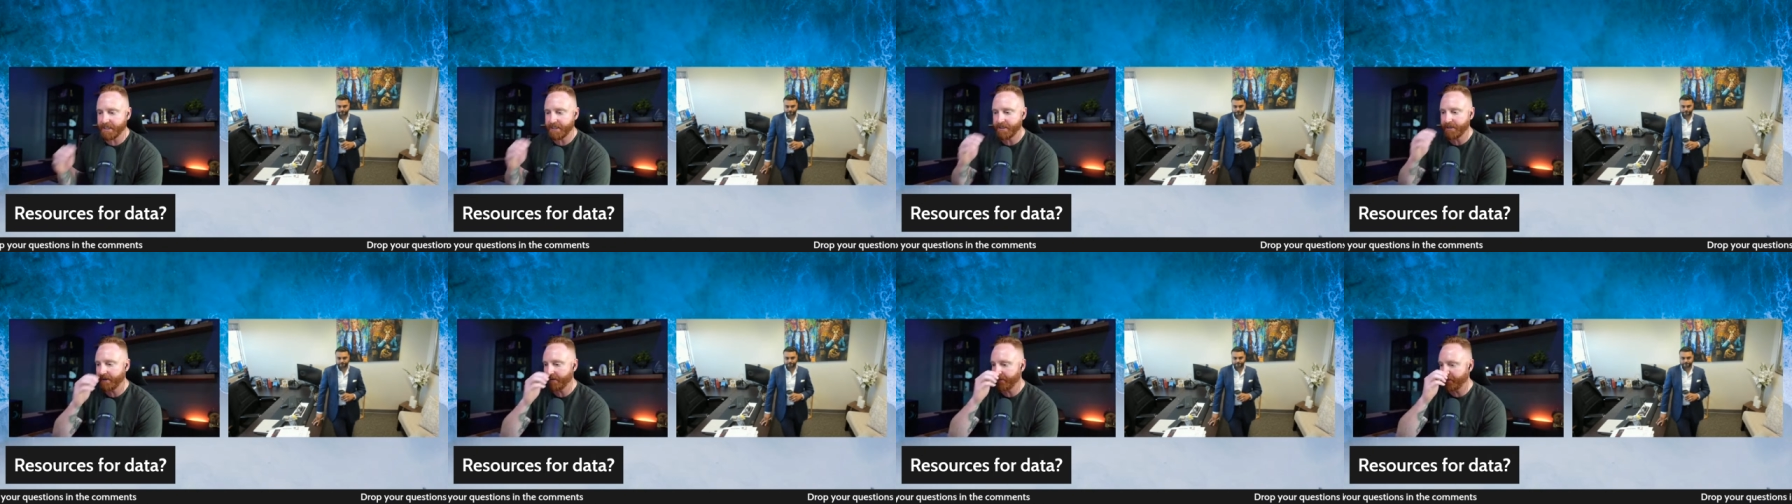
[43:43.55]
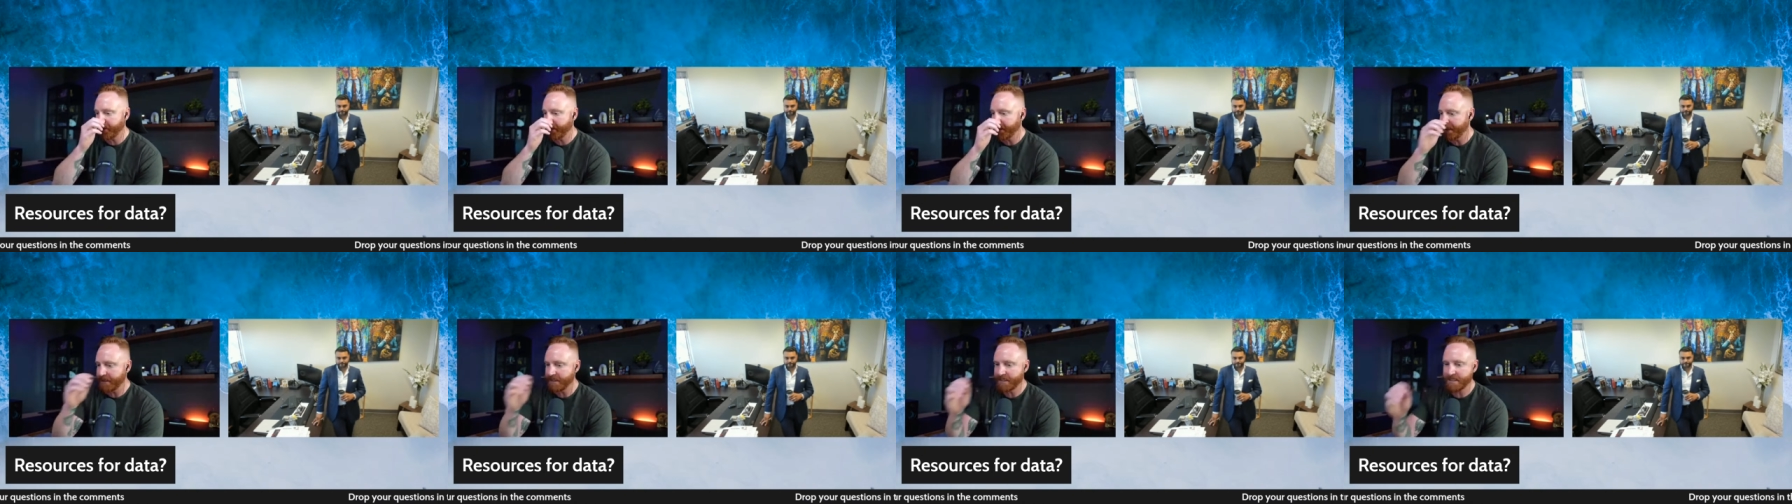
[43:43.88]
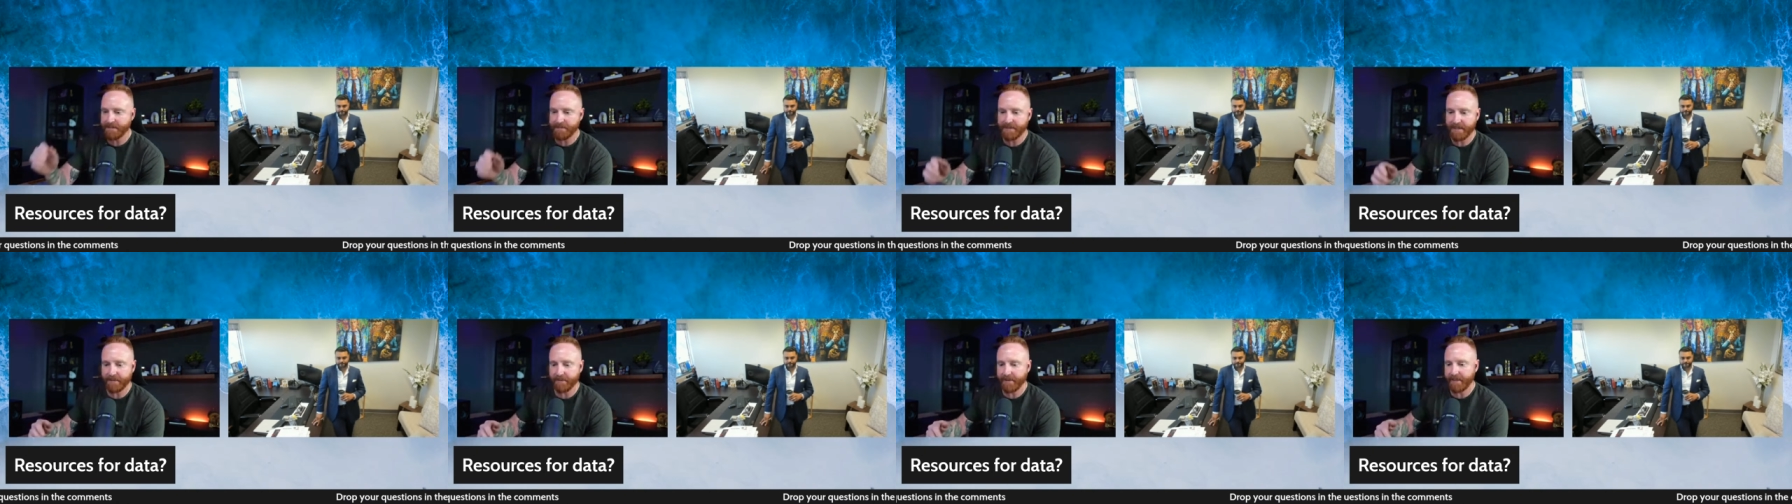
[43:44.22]

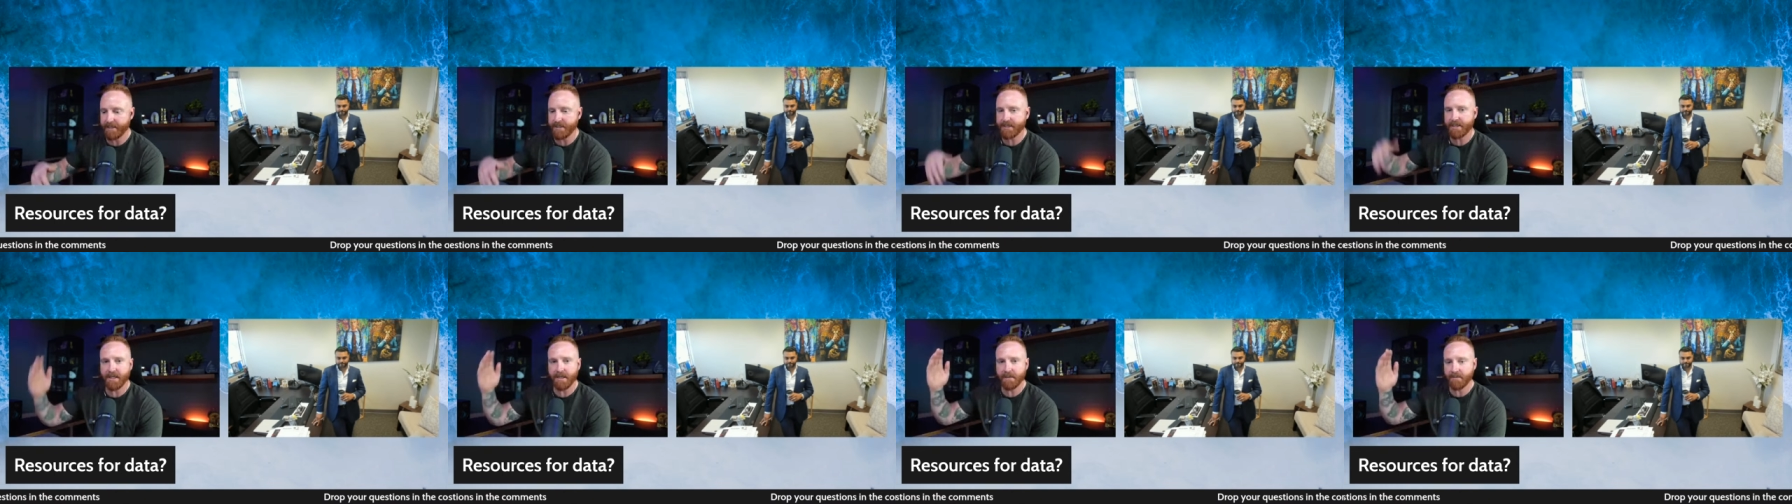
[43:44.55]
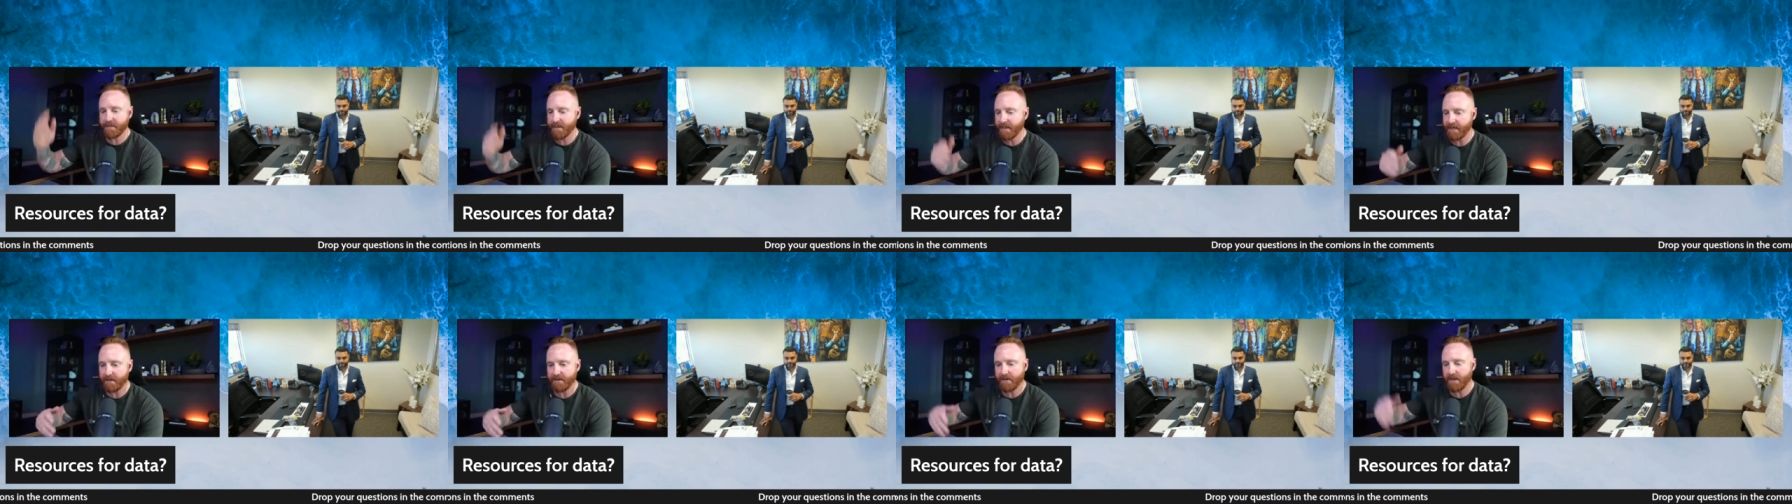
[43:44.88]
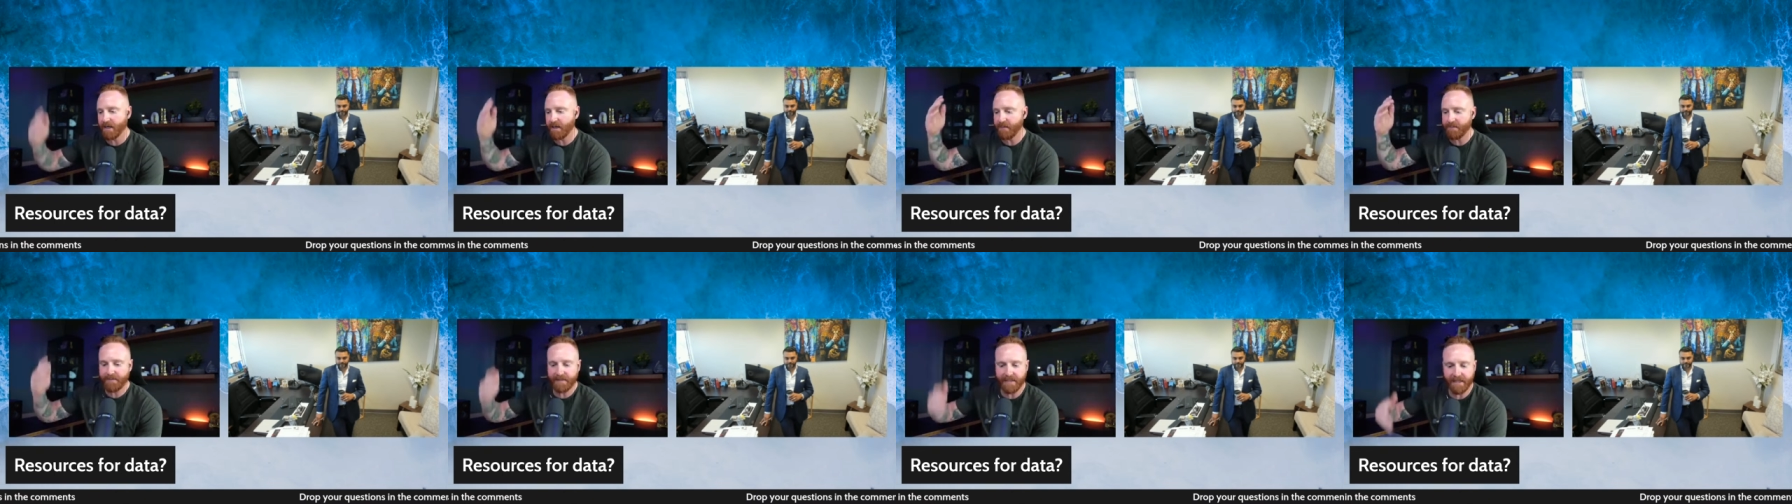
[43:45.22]
notifications about rates are up down
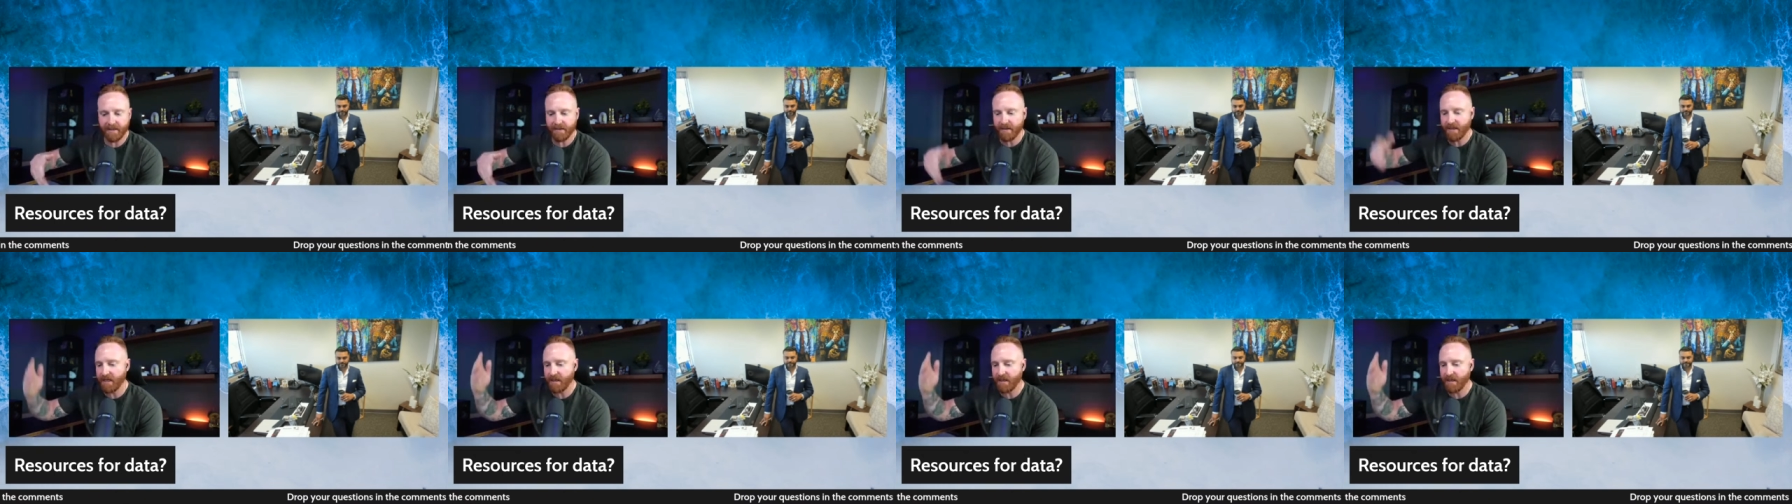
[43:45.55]
up down